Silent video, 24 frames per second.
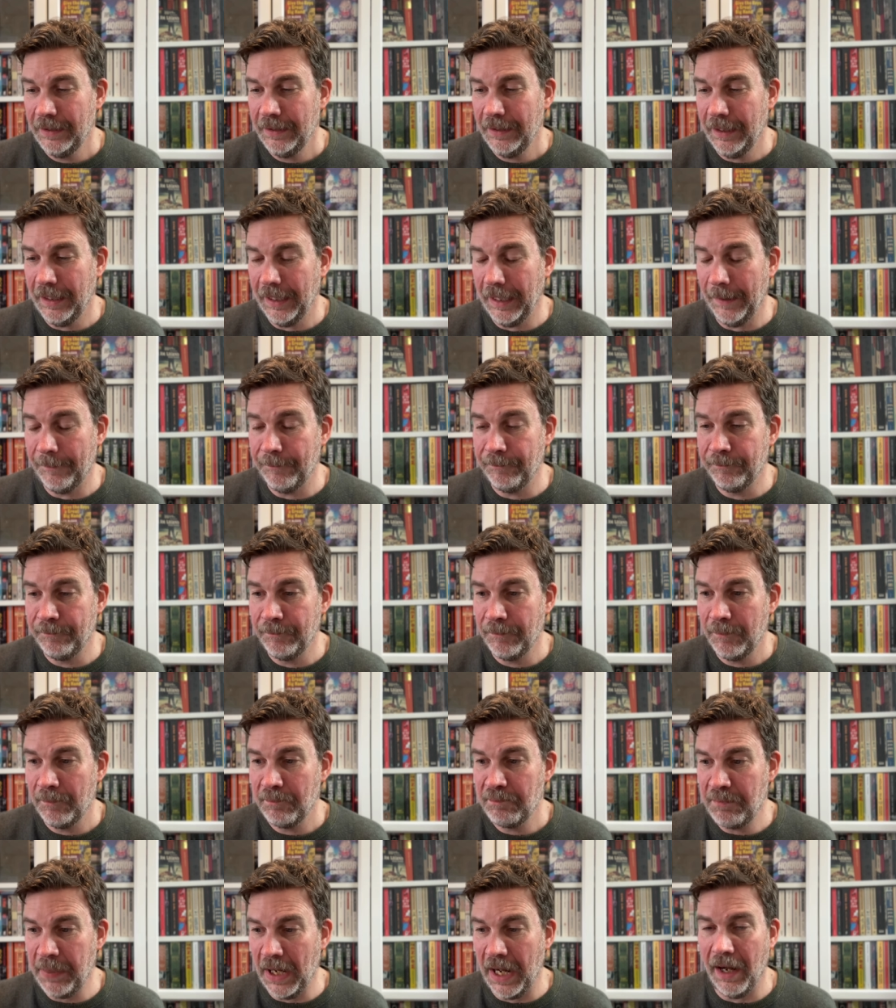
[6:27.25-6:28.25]

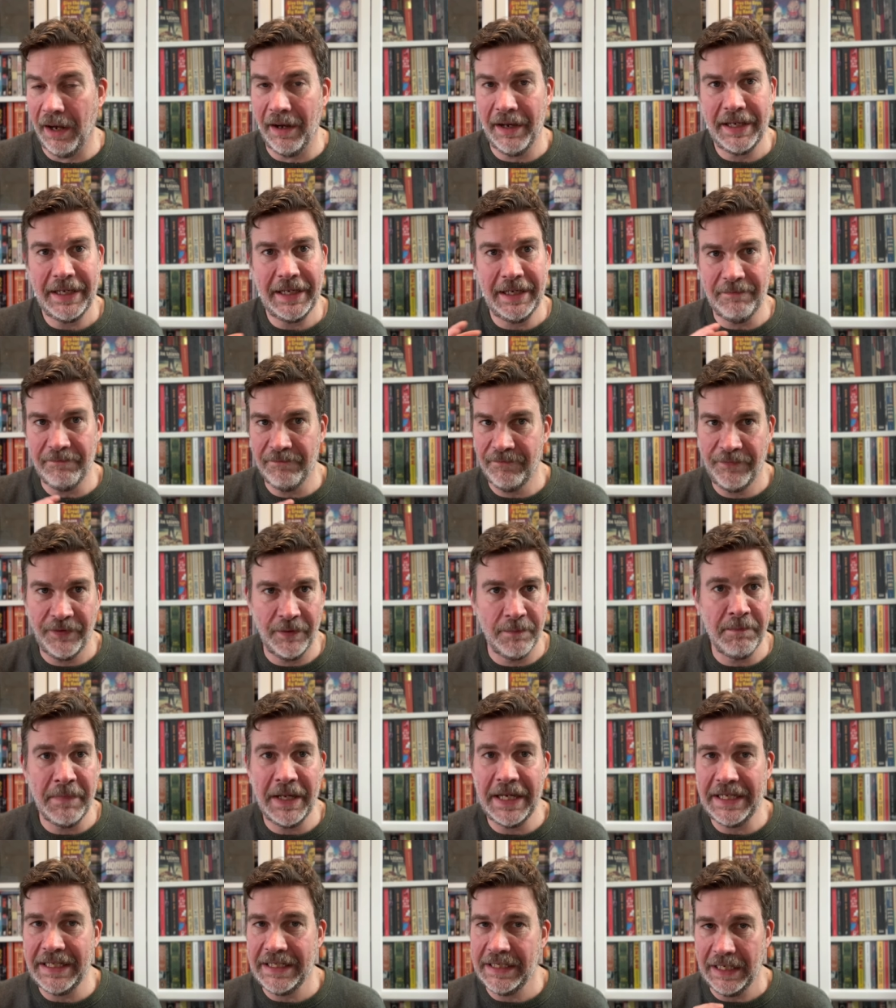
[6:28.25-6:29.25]
but it, for
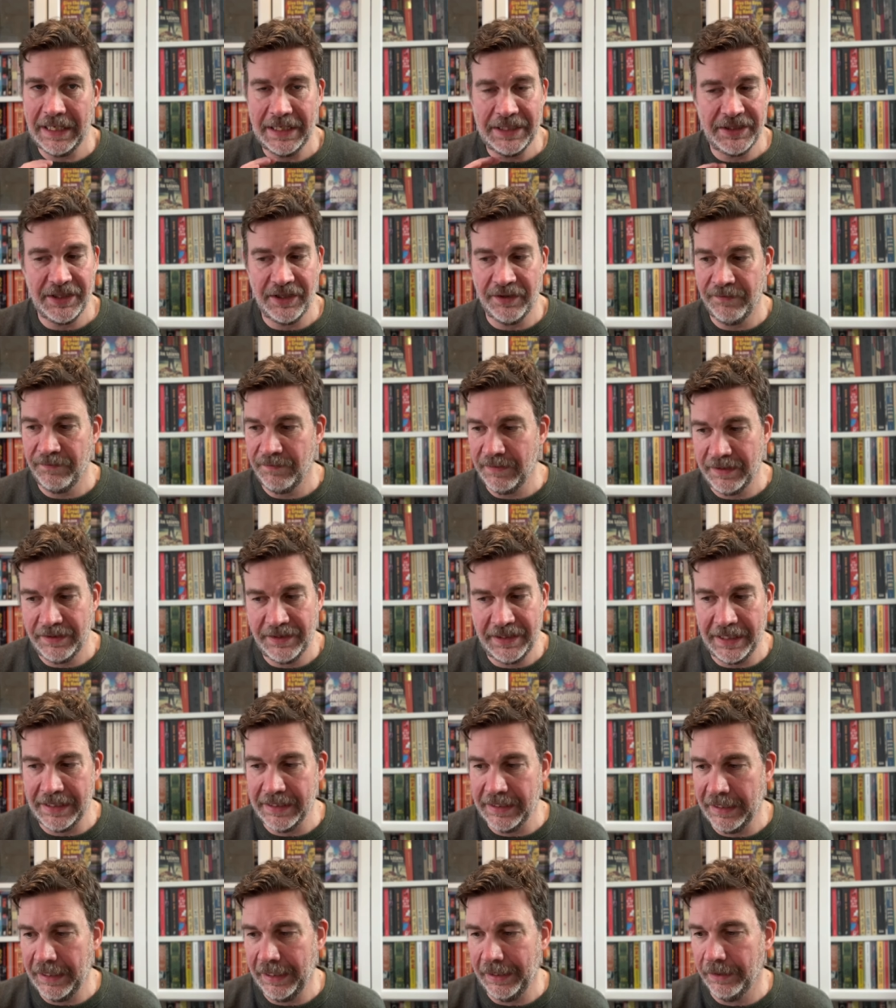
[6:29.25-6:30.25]
me, it just
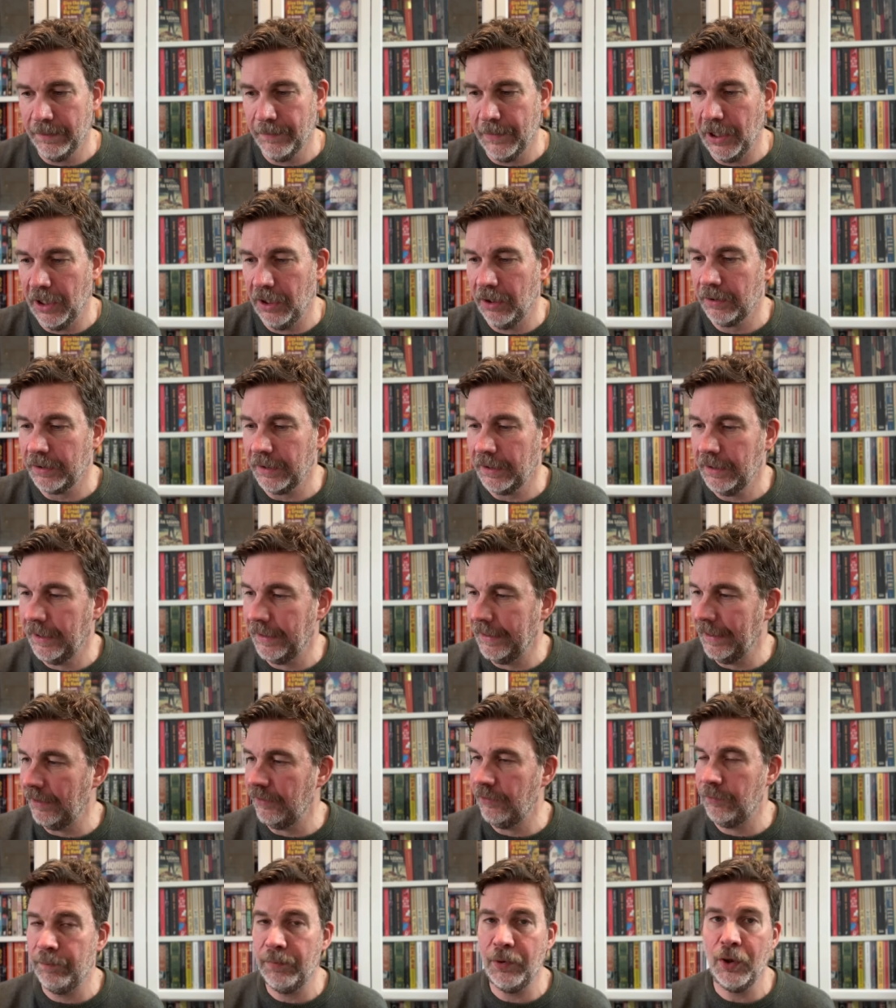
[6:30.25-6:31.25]
didn't hit the mark. And
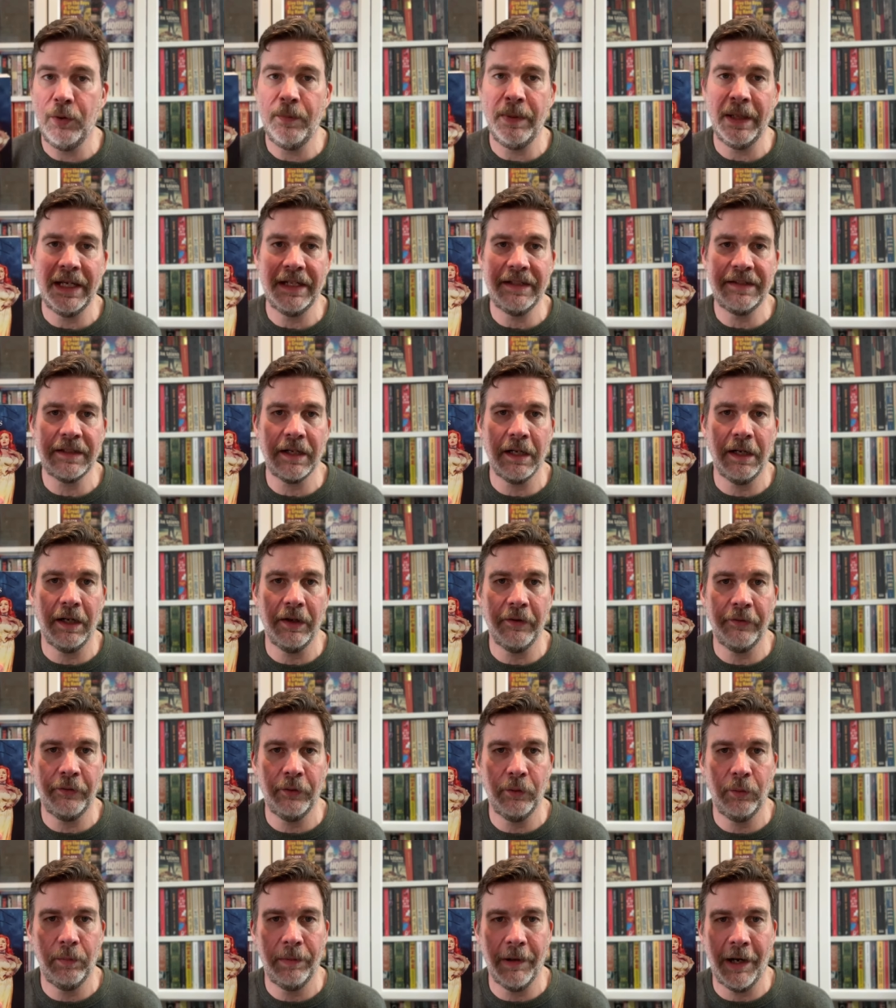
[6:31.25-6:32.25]
that is Bluebeard's
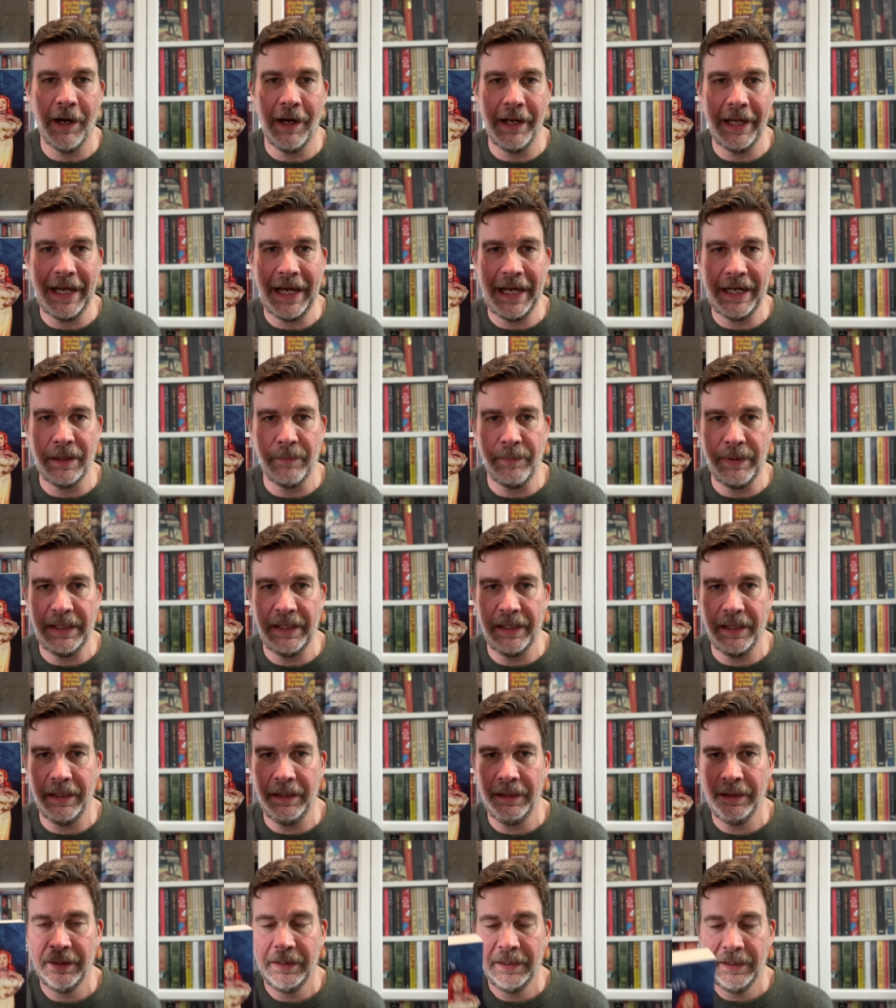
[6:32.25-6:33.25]
Castle by
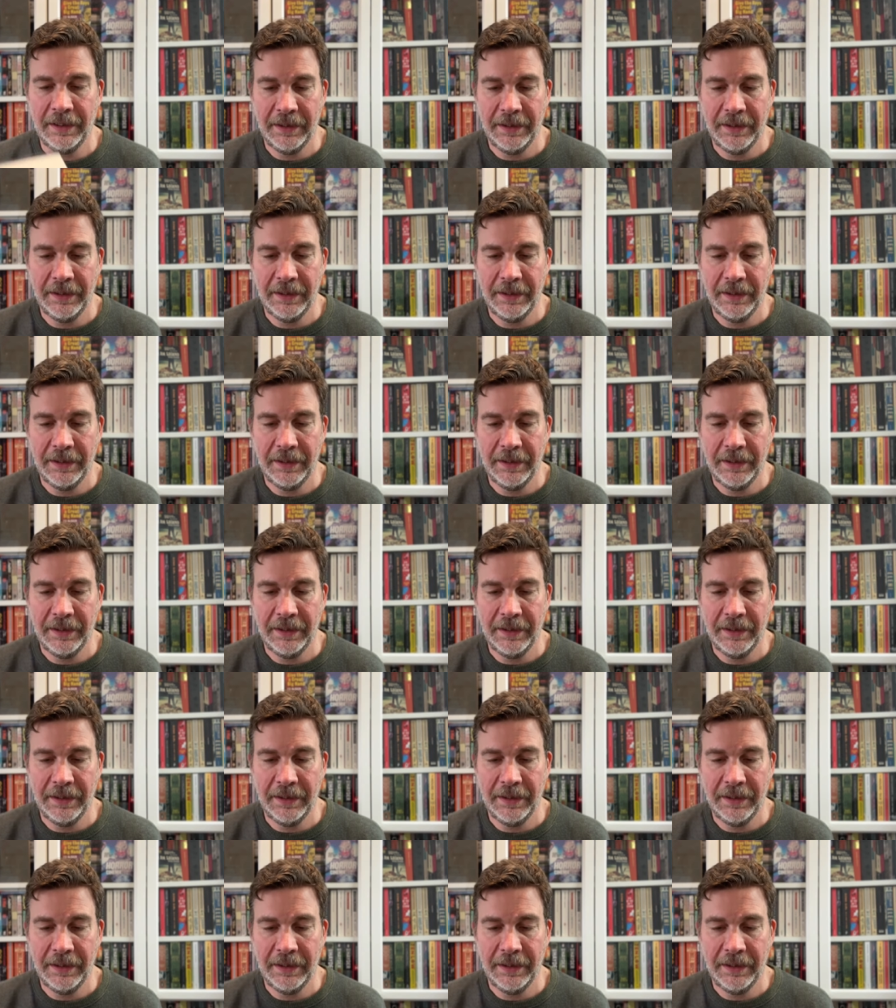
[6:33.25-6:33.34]
Annabella.